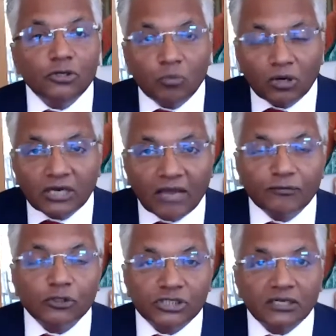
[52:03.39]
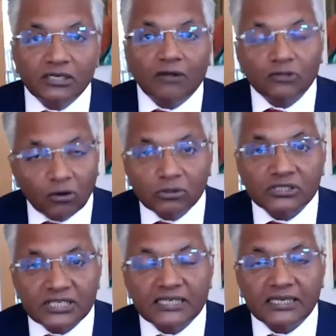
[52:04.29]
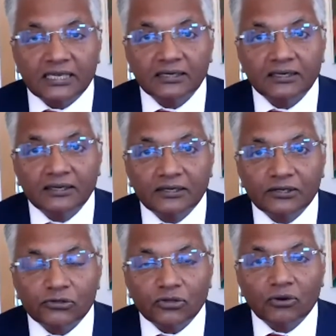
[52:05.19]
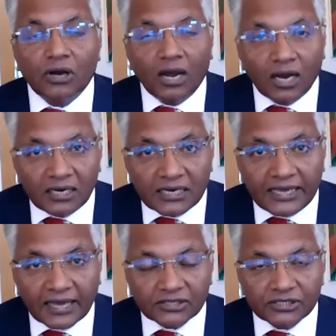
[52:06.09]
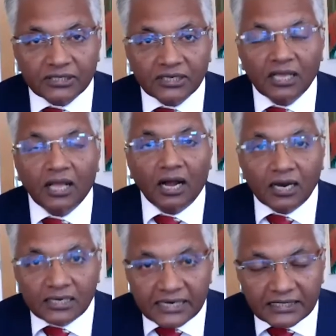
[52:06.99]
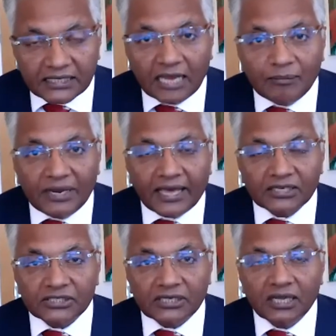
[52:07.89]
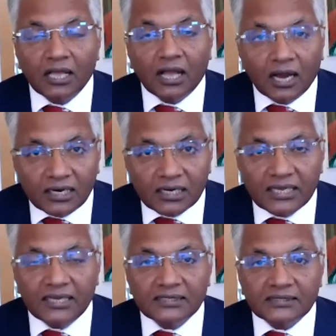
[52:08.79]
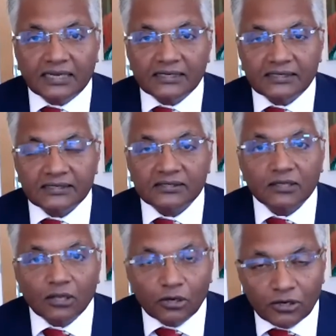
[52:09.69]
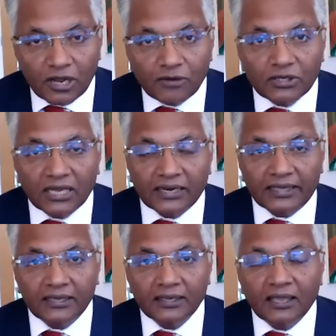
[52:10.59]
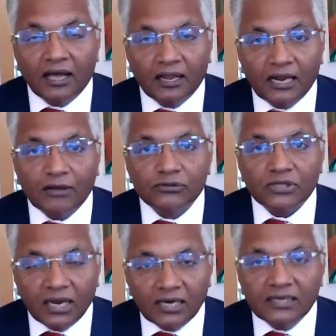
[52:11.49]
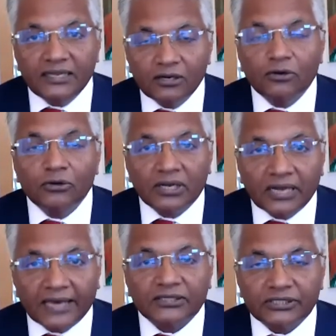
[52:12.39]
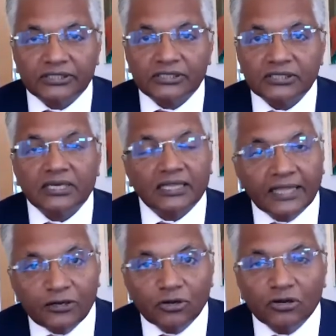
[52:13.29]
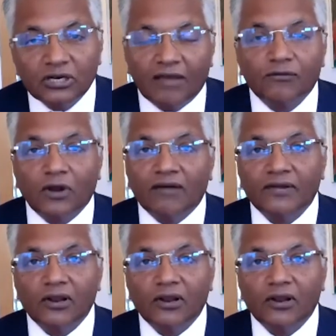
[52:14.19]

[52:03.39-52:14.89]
you won't have to shut down the whole city. So early action, early timely action, early intelligence locally allows early local actions. And then you don't have to have a